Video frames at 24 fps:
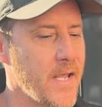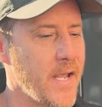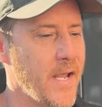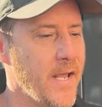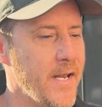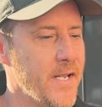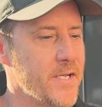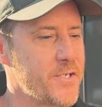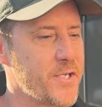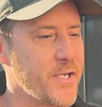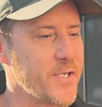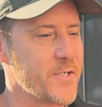
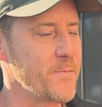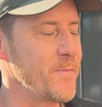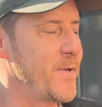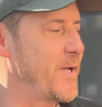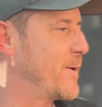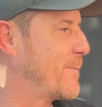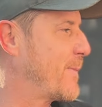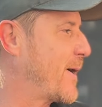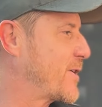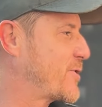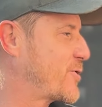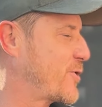and it's just me
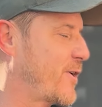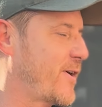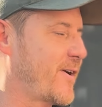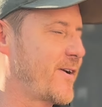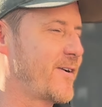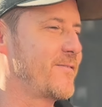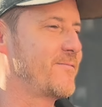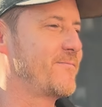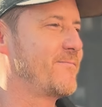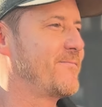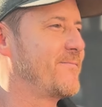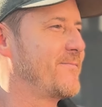and my truck.
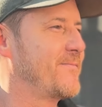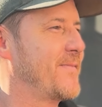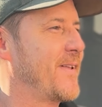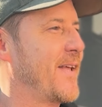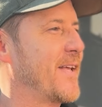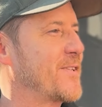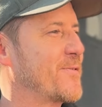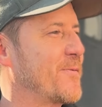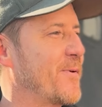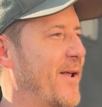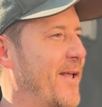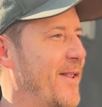Yeah.
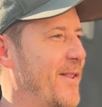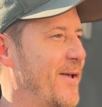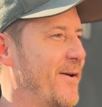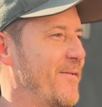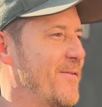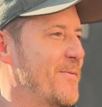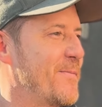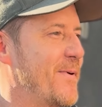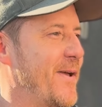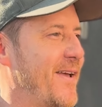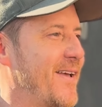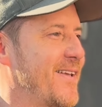That's what I
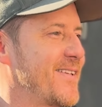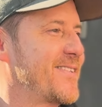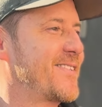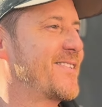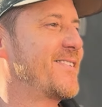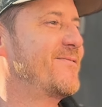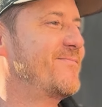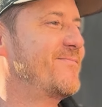love the best.